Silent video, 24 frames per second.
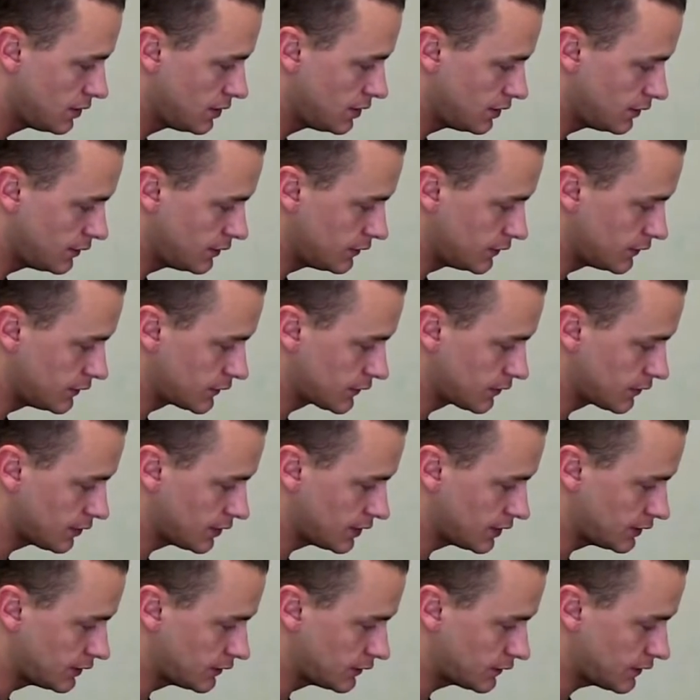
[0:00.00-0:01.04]
And then just go
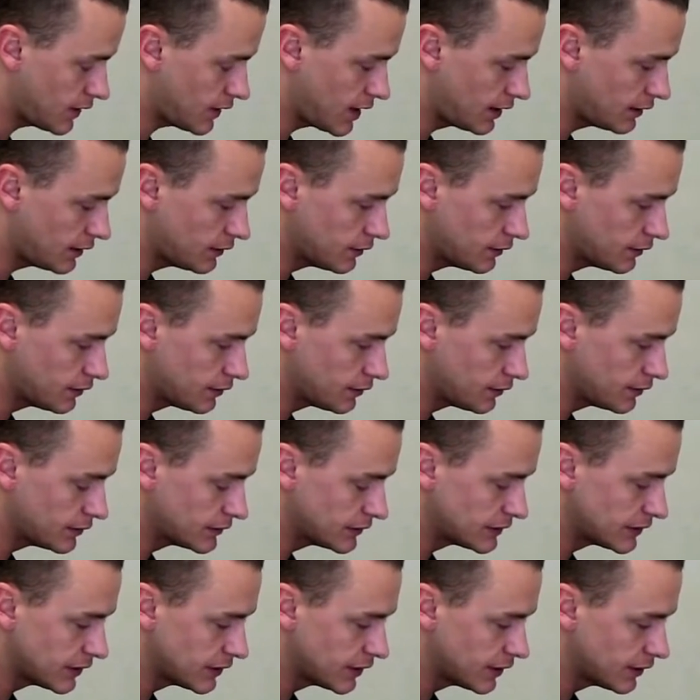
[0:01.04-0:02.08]
ahead and tighten.
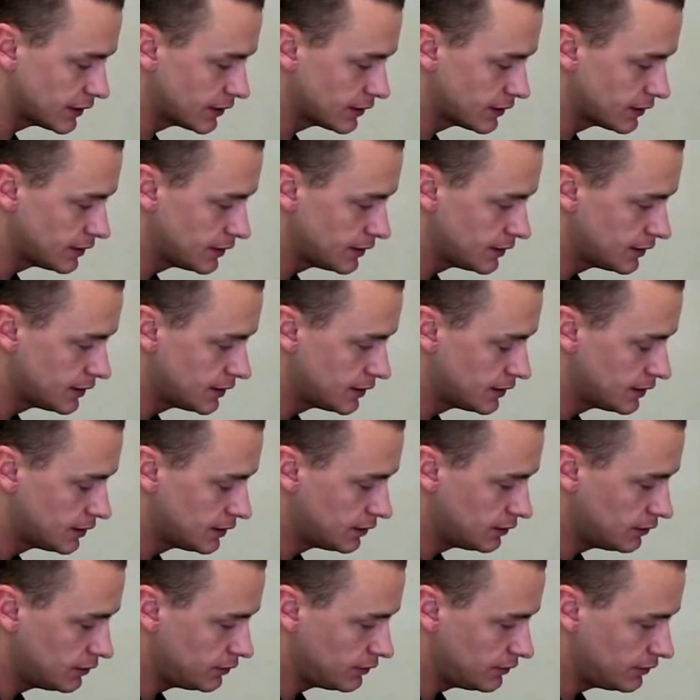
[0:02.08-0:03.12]
There's a
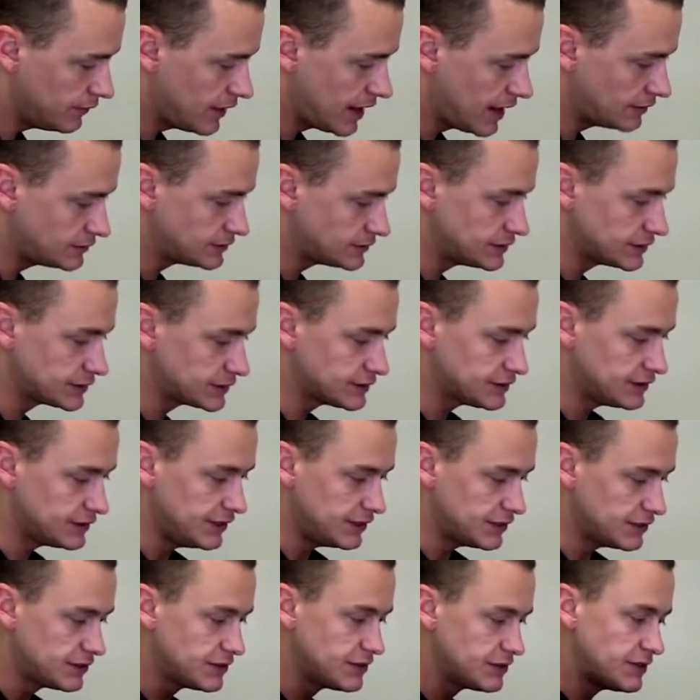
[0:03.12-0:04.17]
little
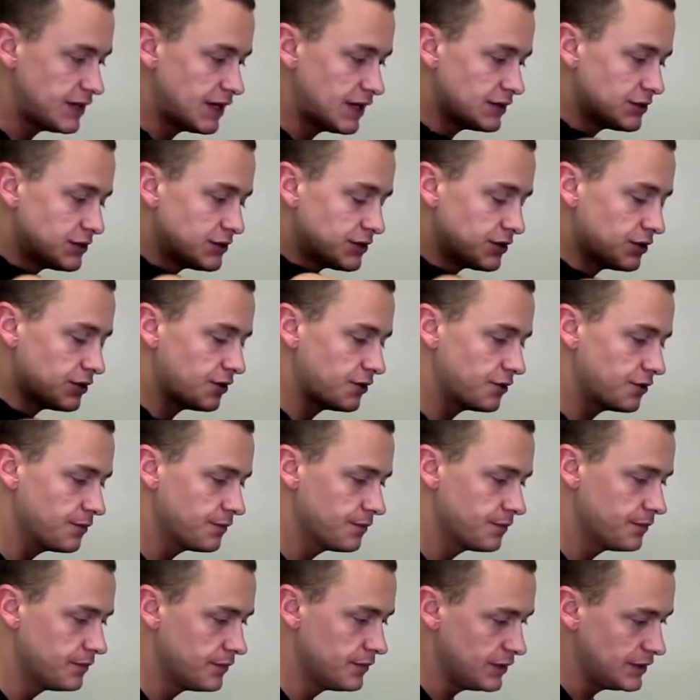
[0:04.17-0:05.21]
5/16 set screw.
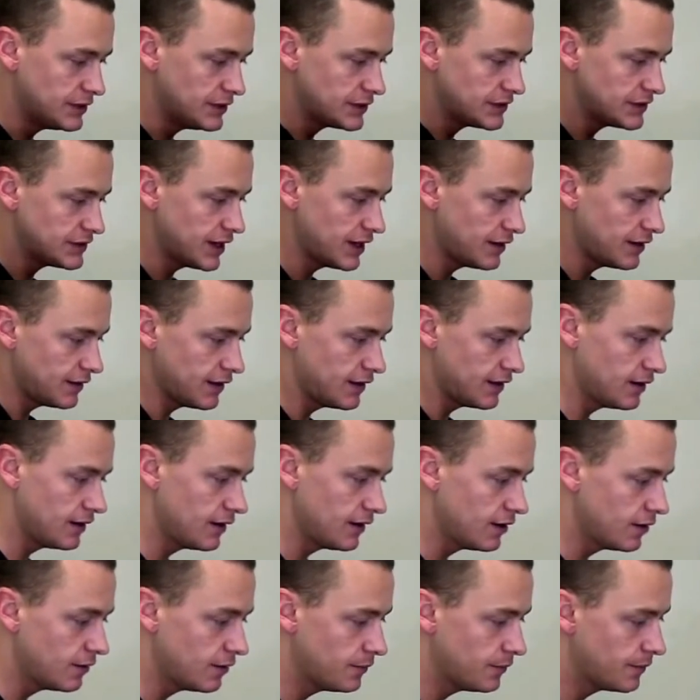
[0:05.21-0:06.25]
You just tighten that
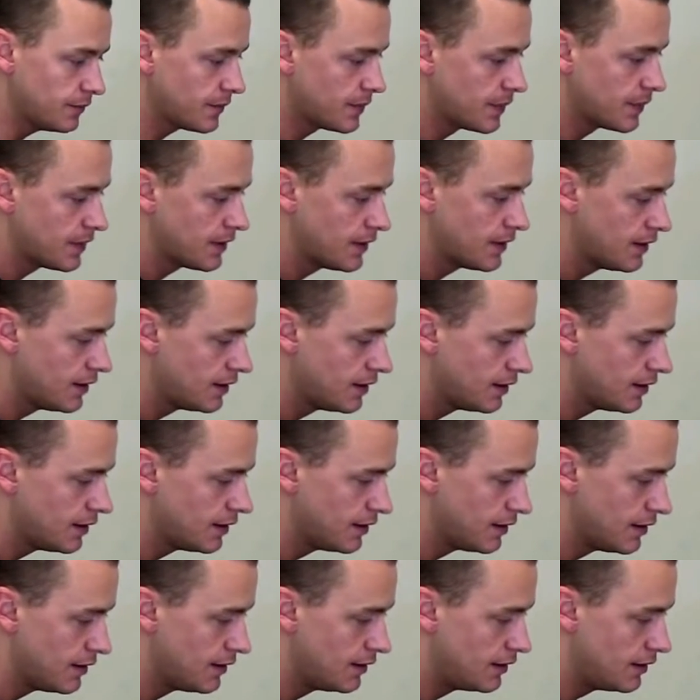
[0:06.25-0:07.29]
down.
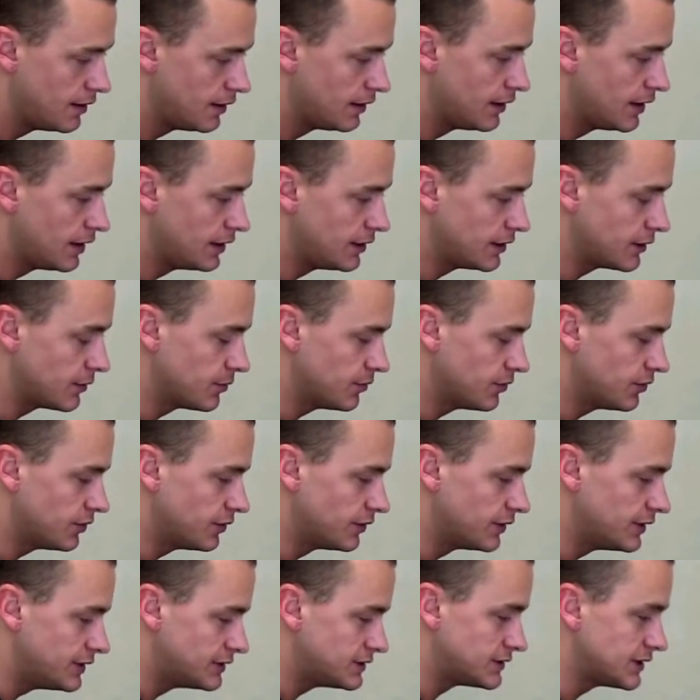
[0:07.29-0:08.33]
And now you can pull
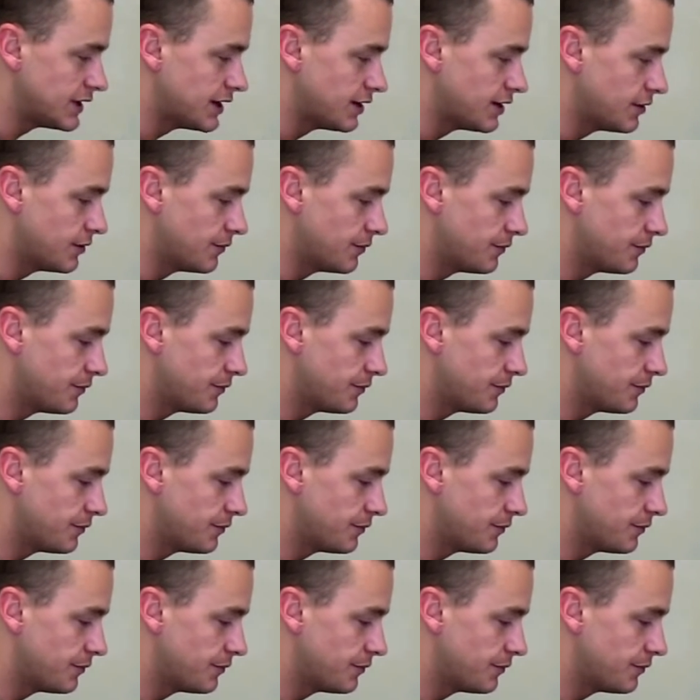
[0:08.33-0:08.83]
these out.